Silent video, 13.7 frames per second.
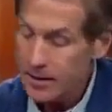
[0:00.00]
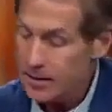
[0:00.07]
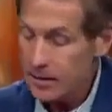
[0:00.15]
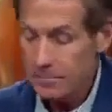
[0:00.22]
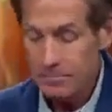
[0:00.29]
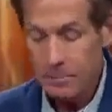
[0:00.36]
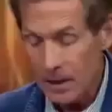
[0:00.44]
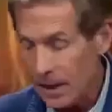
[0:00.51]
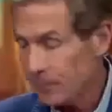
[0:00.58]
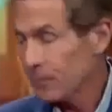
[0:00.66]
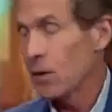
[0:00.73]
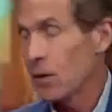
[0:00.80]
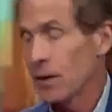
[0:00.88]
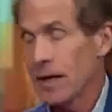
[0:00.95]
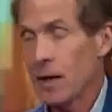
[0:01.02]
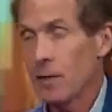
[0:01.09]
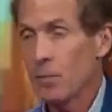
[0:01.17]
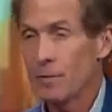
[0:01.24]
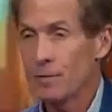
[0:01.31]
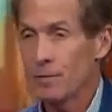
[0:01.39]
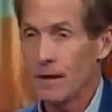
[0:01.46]
As a lifelong
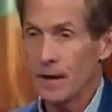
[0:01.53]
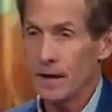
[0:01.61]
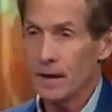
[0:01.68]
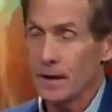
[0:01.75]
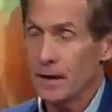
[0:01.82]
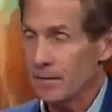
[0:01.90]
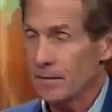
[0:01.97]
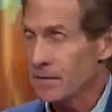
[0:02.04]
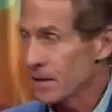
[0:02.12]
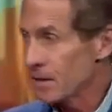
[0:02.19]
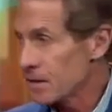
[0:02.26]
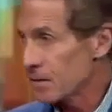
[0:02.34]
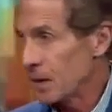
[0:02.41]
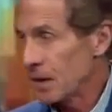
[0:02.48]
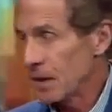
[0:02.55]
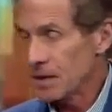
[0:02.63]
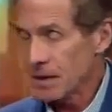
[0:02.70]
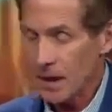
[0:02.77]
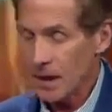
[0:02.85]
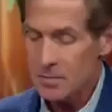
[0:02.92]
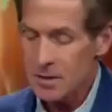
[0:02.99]
Cowboy fan, I've said this many
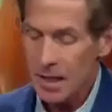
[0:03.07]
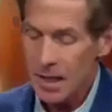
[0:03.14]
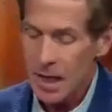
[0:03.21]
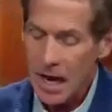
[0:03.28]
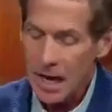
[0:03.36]
times,